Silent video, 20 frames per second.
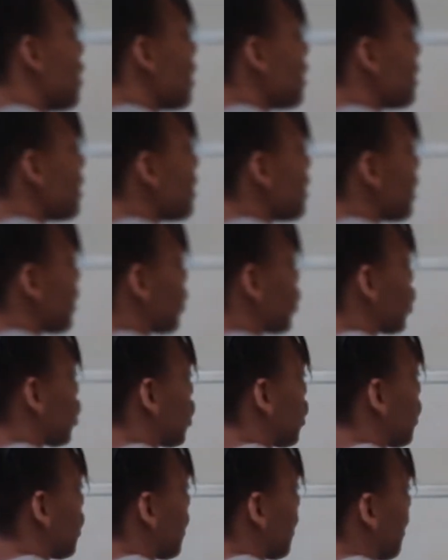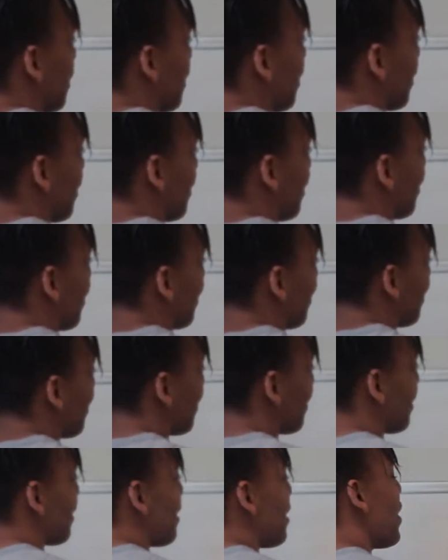niche.
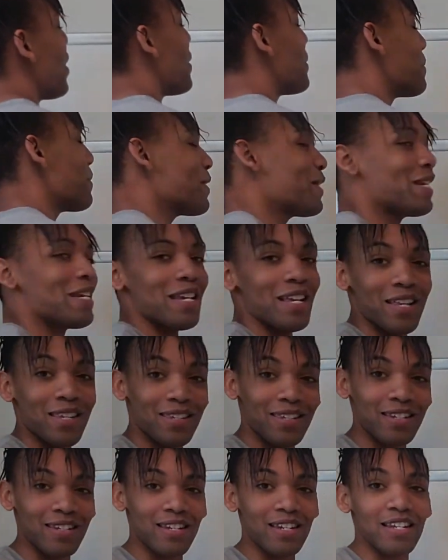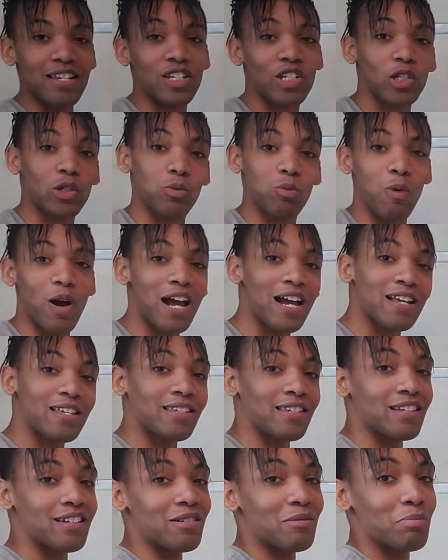What is a niche? Why
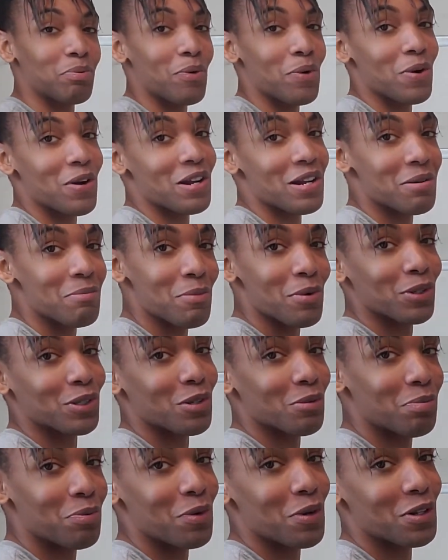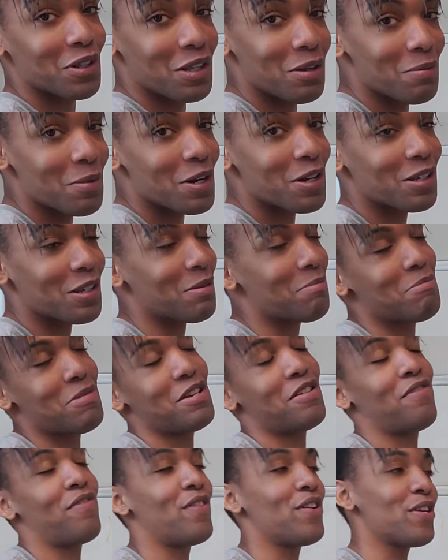is it important? And most importantly, what does it
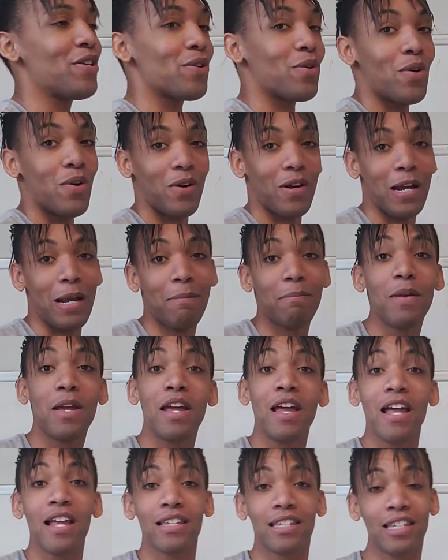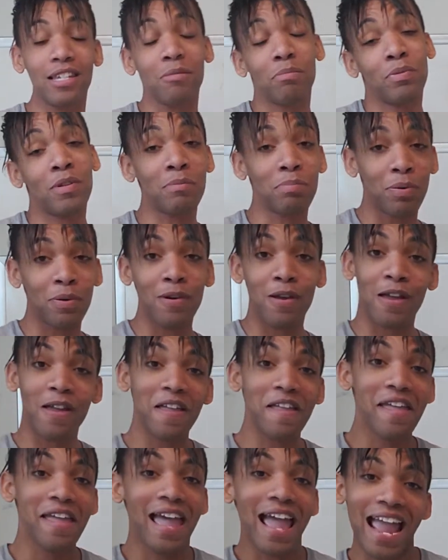mean for you? Okay. Simply put,
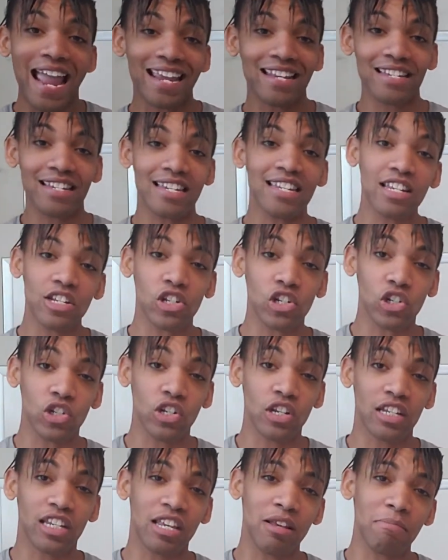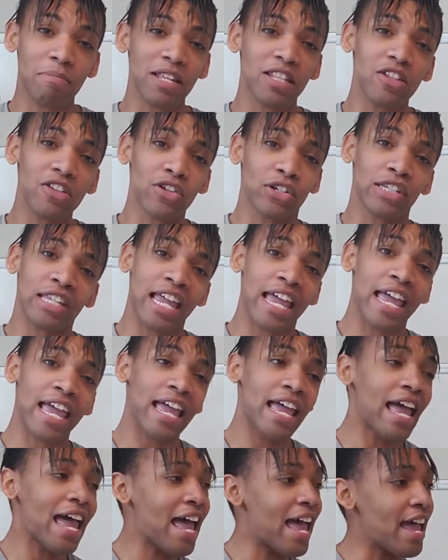a niche can be looked
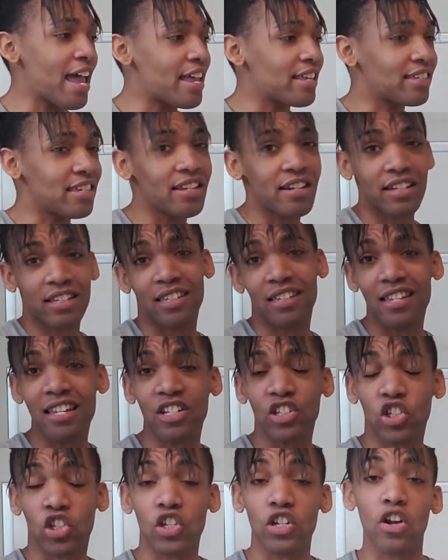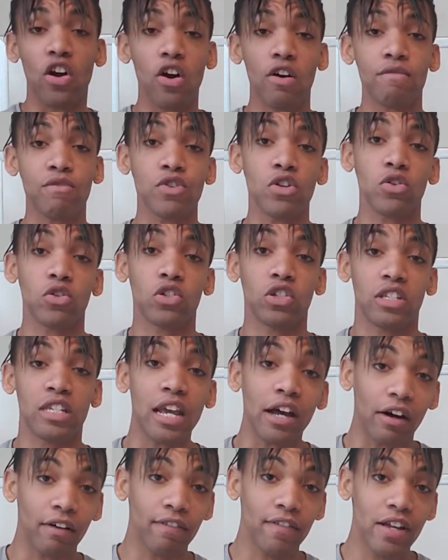at as an extension of
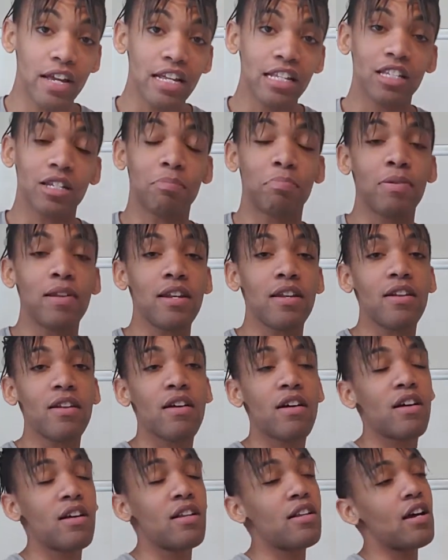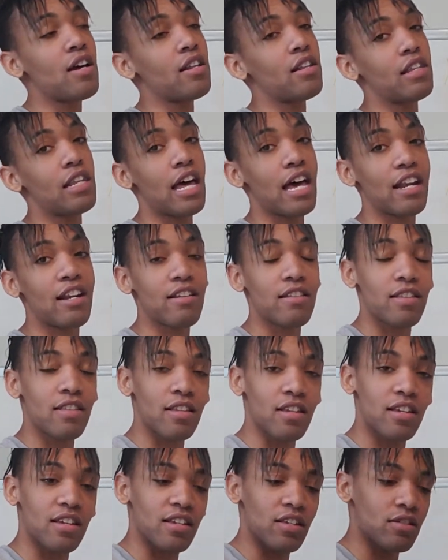yourself. Depending on a lot of
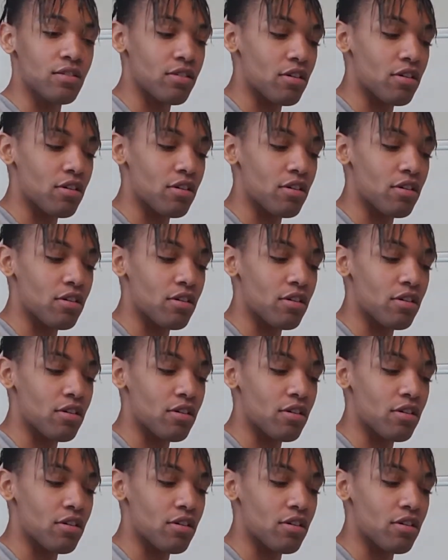the,